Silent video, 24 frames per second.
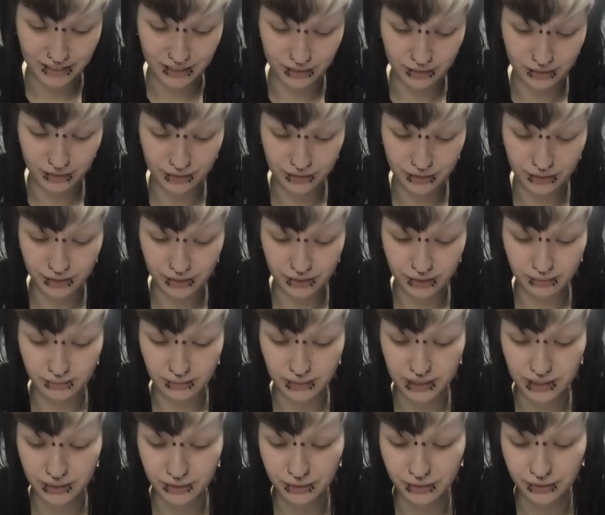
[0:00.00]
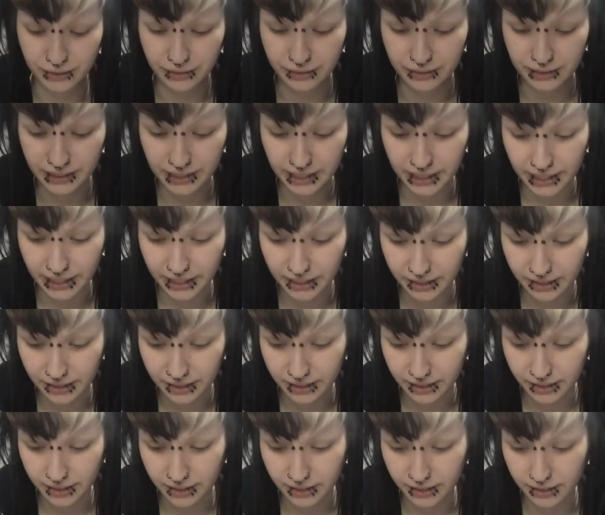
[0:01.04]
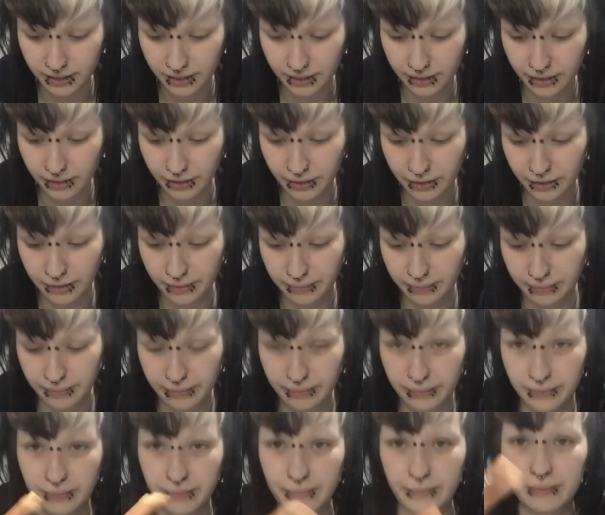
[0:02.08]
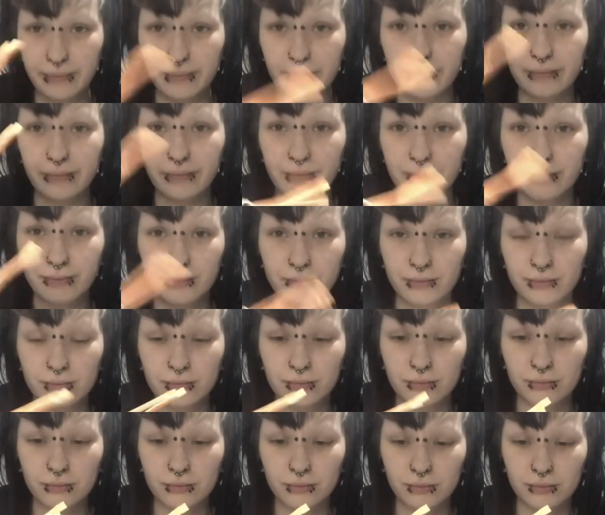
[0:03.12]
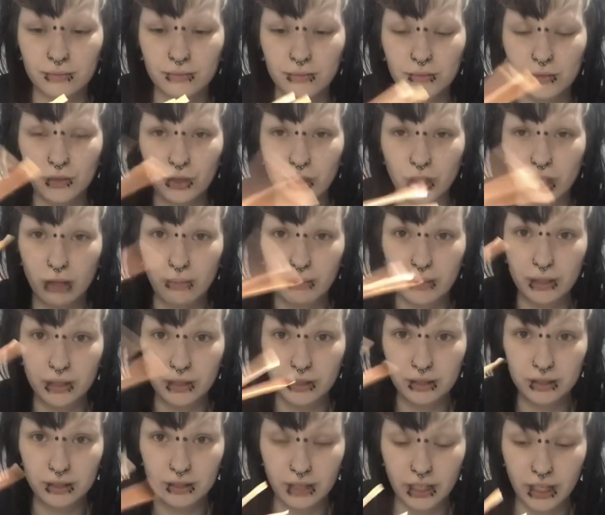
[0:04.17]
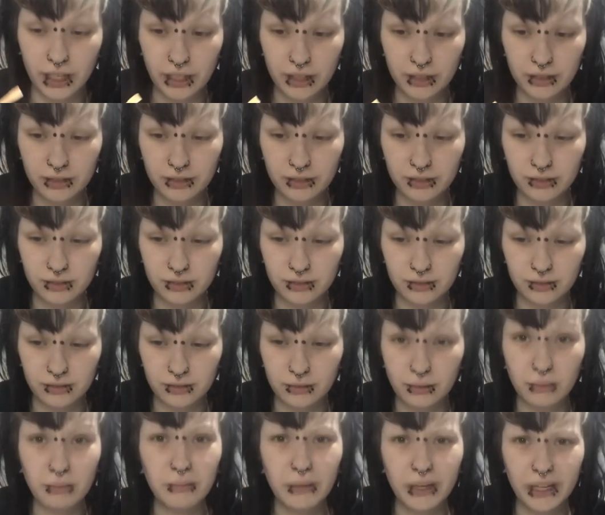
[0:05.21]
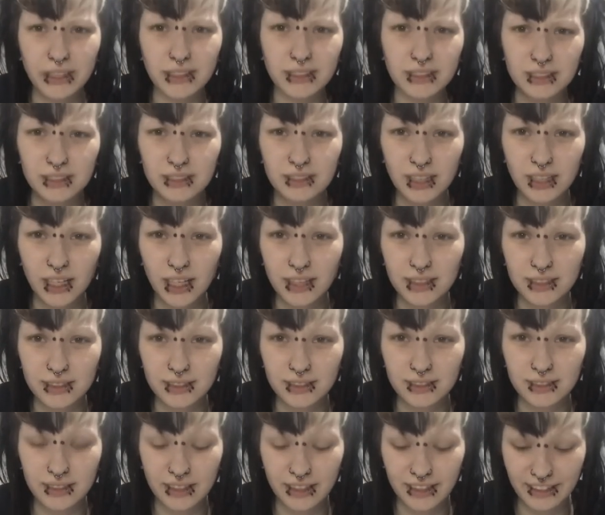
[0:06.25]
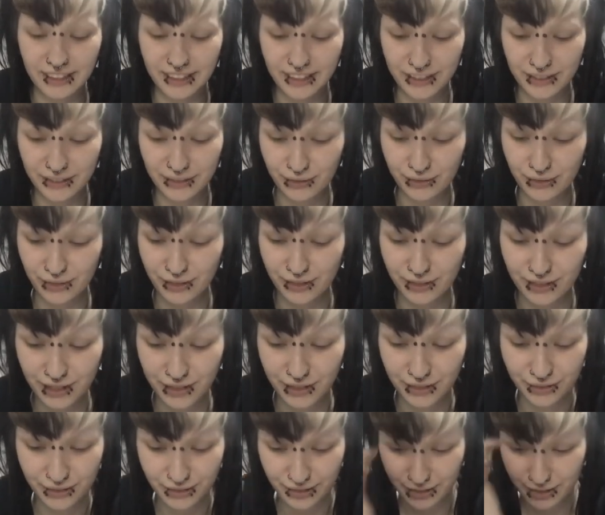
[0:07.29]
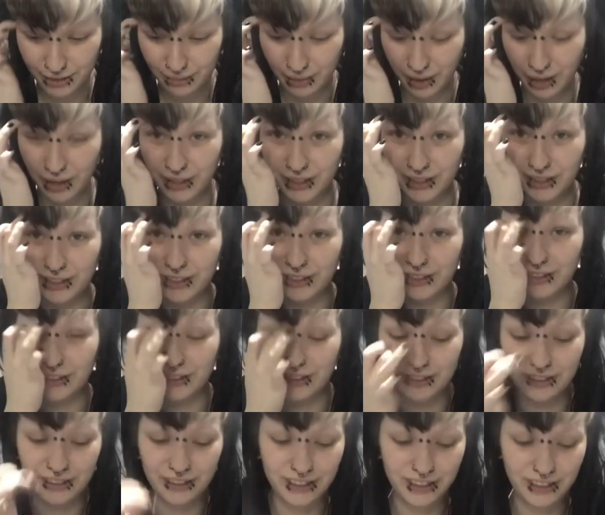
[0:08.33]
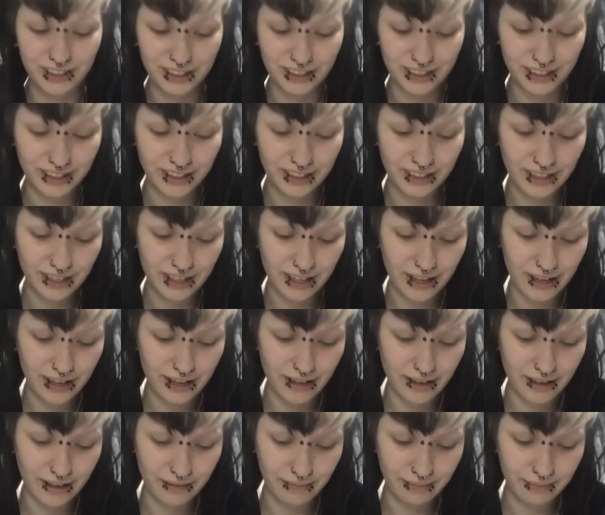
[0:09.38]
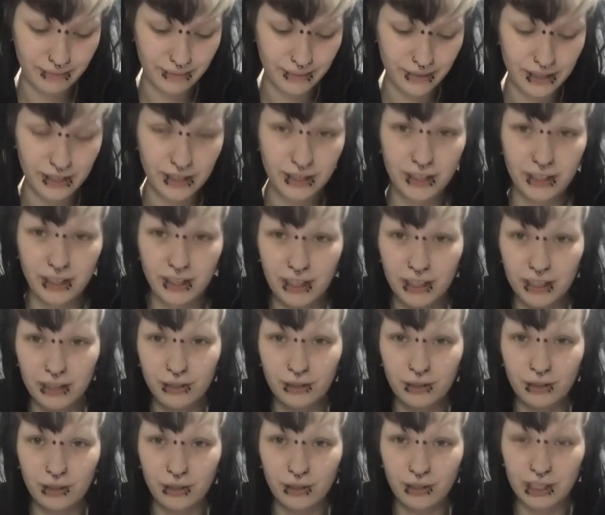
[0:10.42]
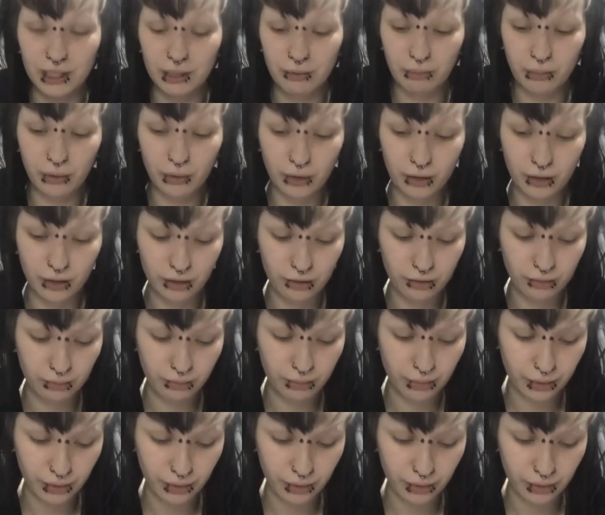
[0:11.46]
So we've got some little, like, um, sherbet sticks. Pixie sticks, I think is what they're called in America. Um, little lollipop.